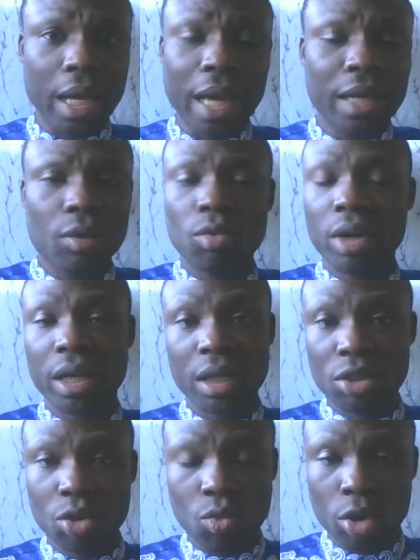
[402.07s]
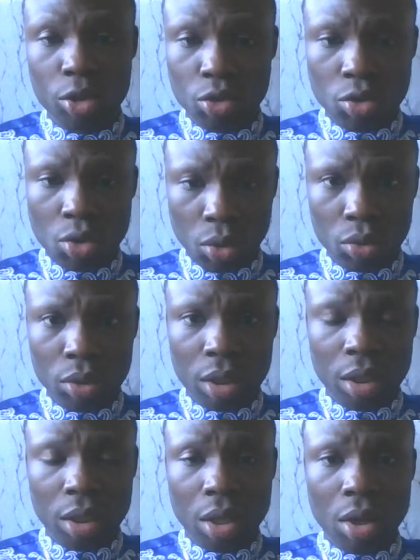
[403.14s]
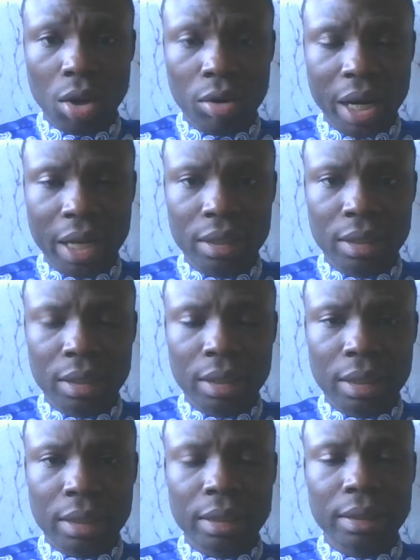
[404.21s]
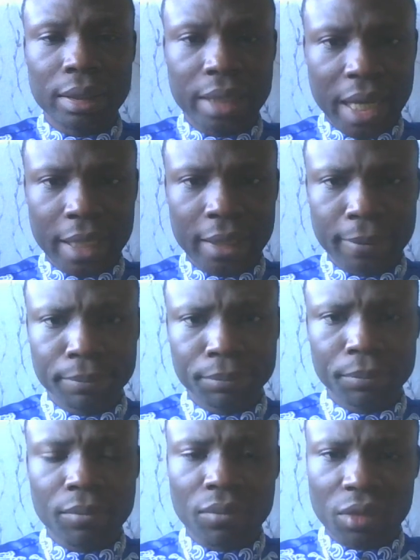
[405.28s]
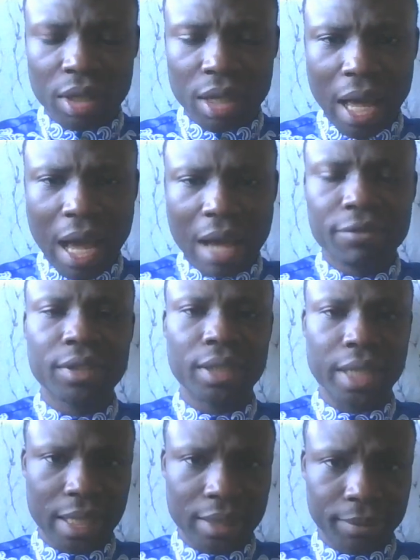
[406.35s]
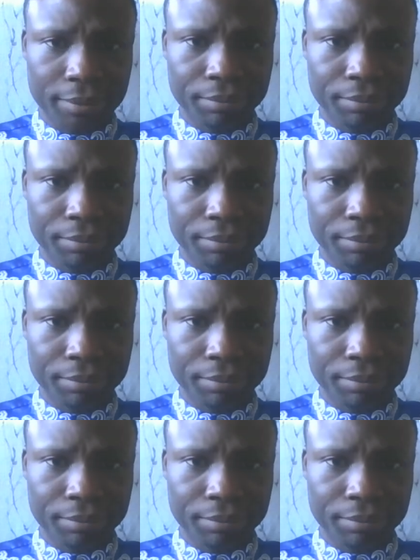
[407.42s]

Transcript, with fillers: anywhere that you want to go. All right? Then, after that,